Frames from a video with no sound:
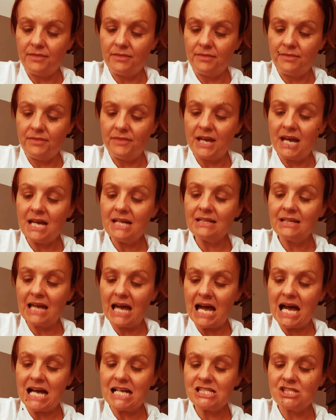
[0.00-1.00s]
then
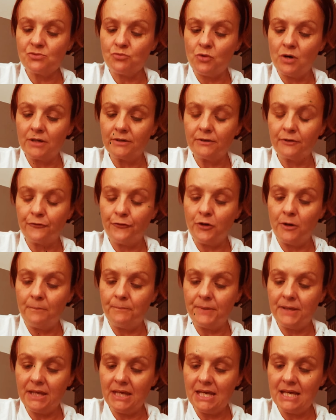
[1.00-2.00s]
God's wonderful
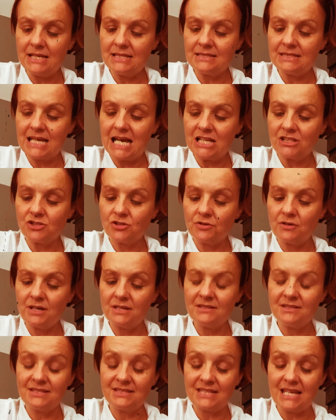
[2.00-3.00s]
peace that
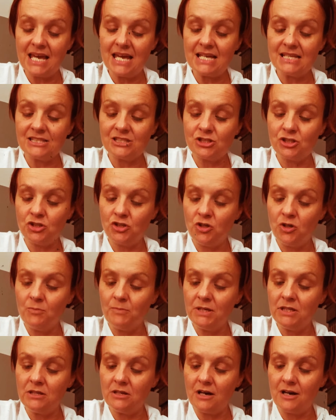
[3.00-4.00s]
transcends human